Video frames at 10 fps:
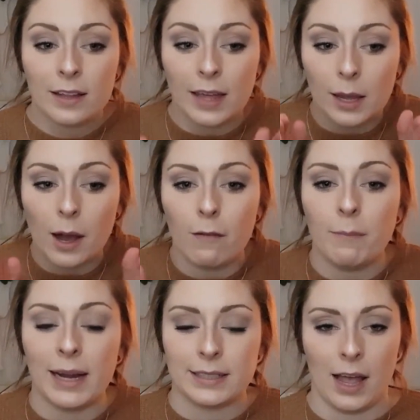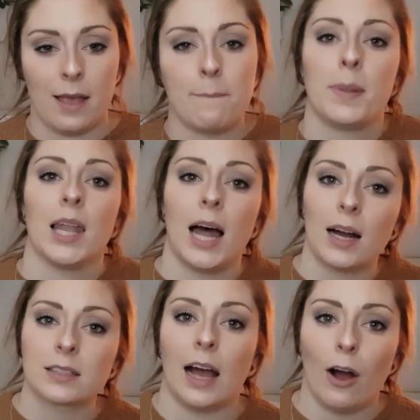like of my time
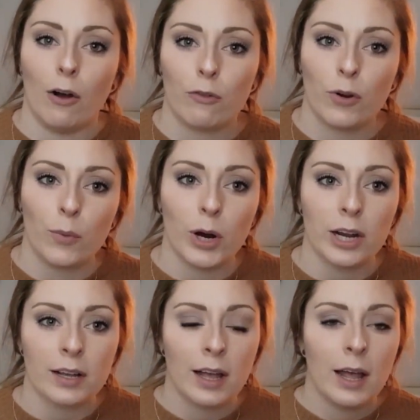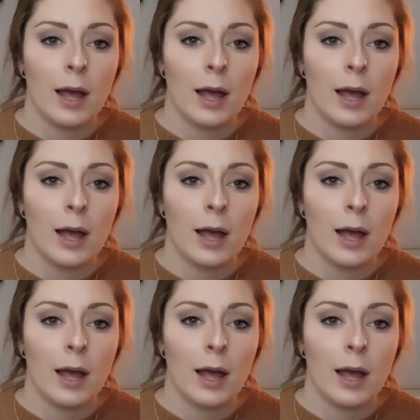blocked out for work,